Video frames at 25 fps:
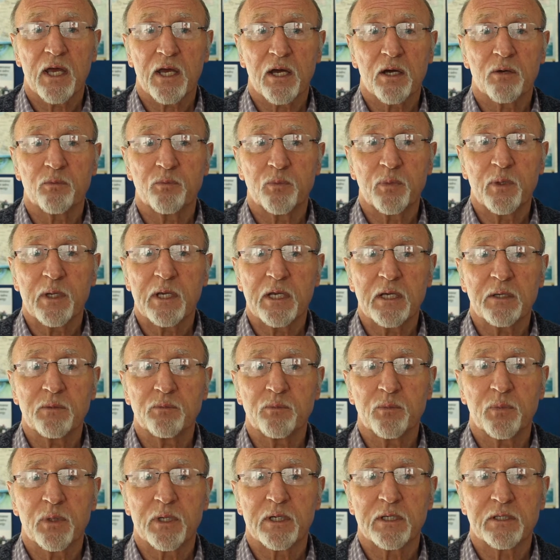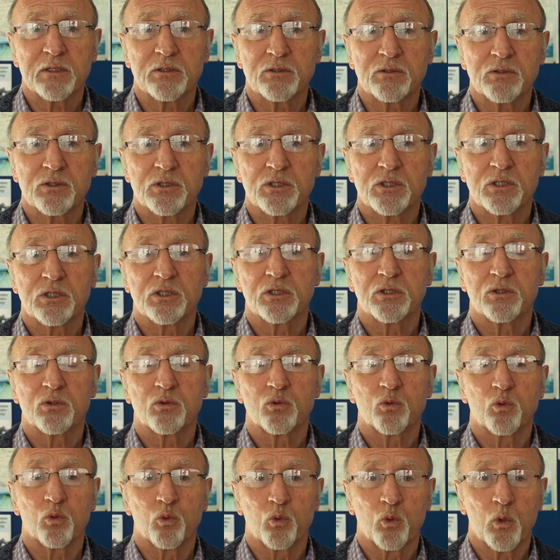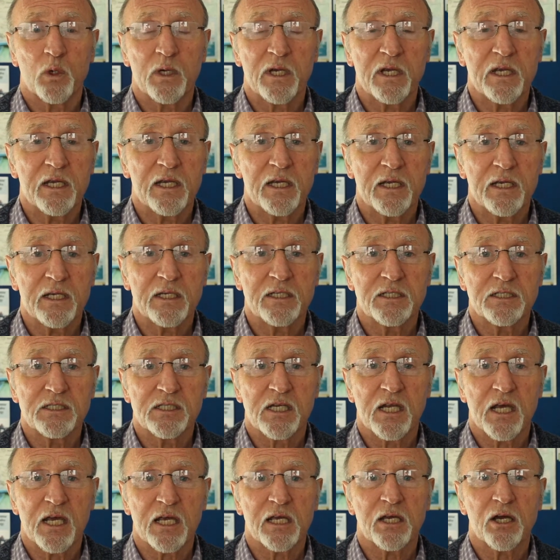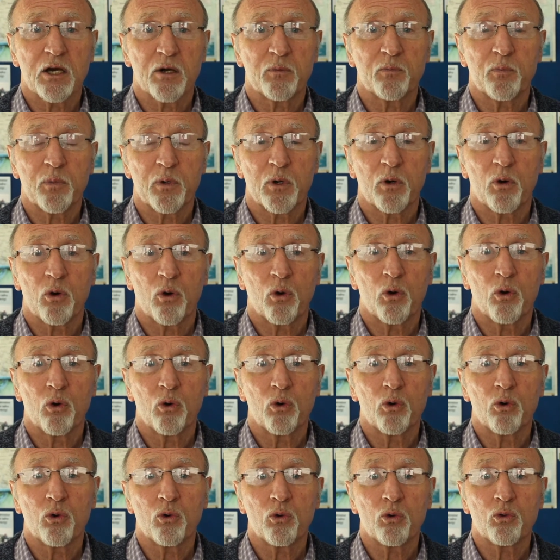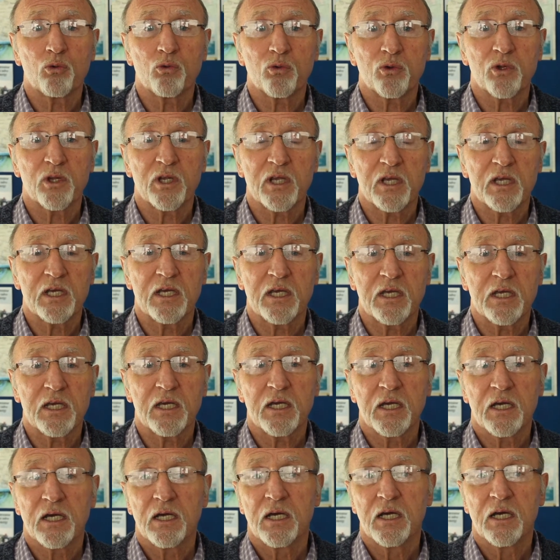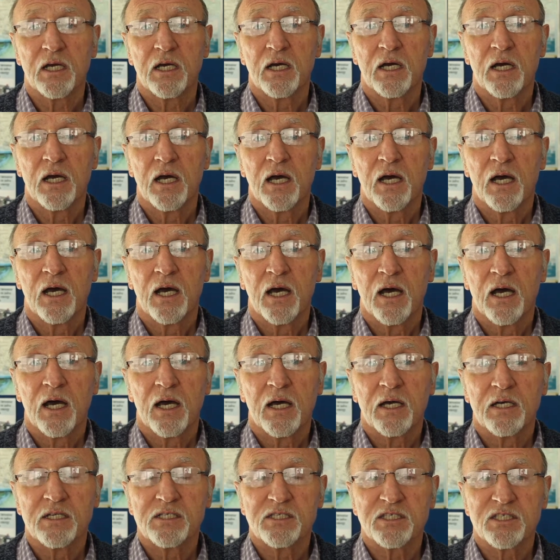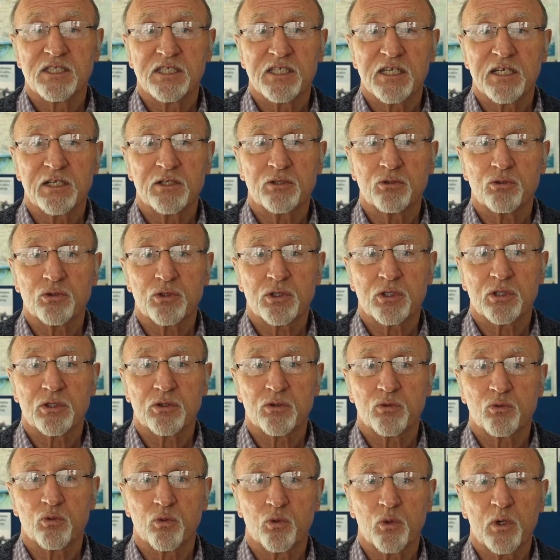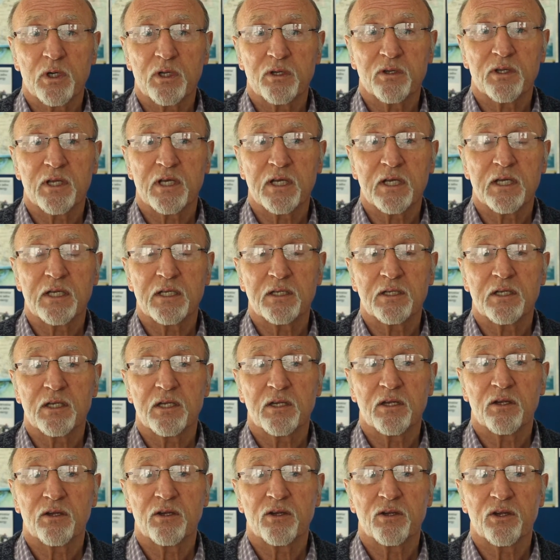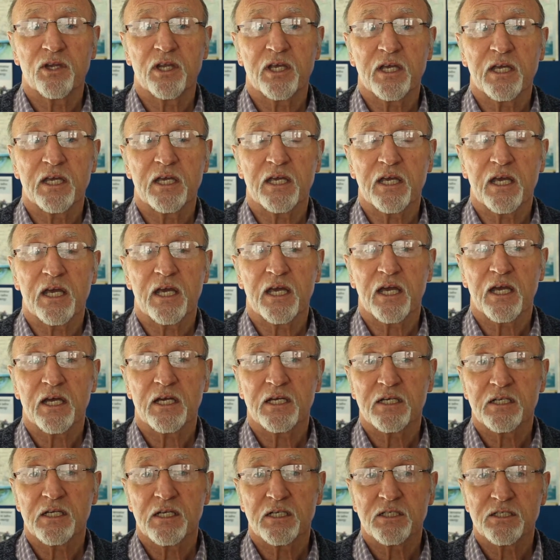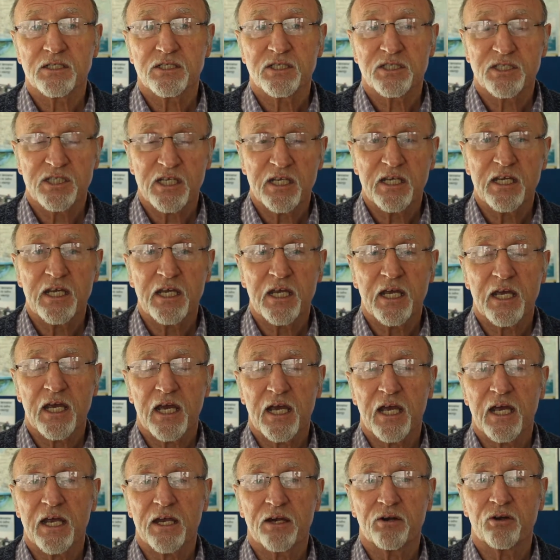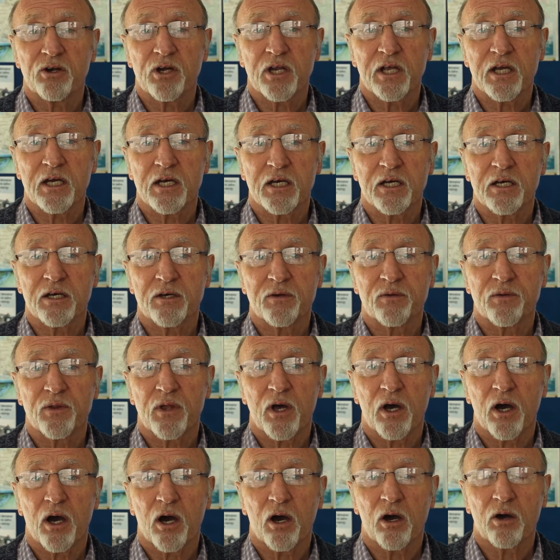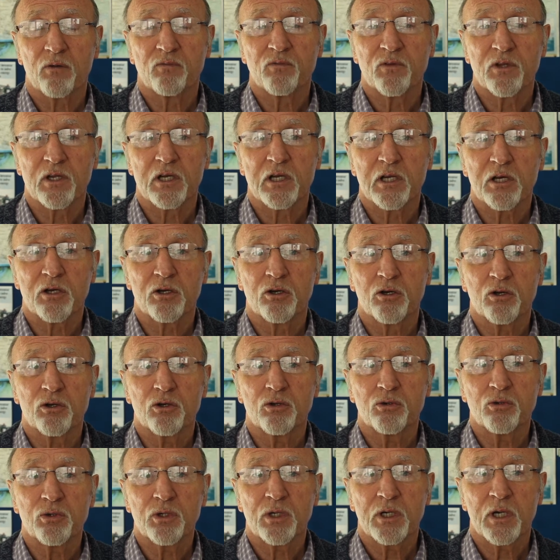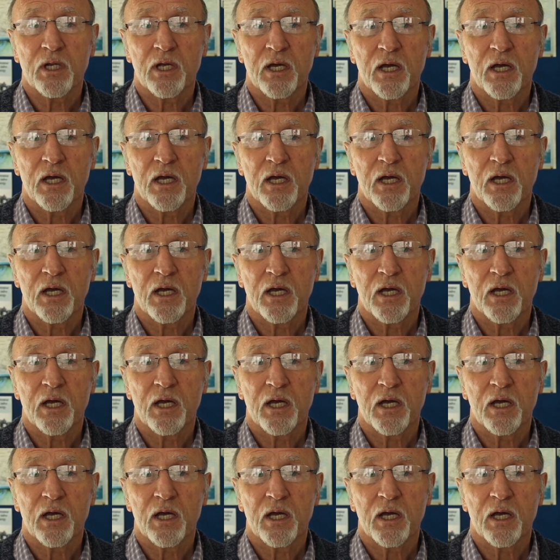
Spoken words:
are being built, we take up all the silt within the sea area of the lagoon,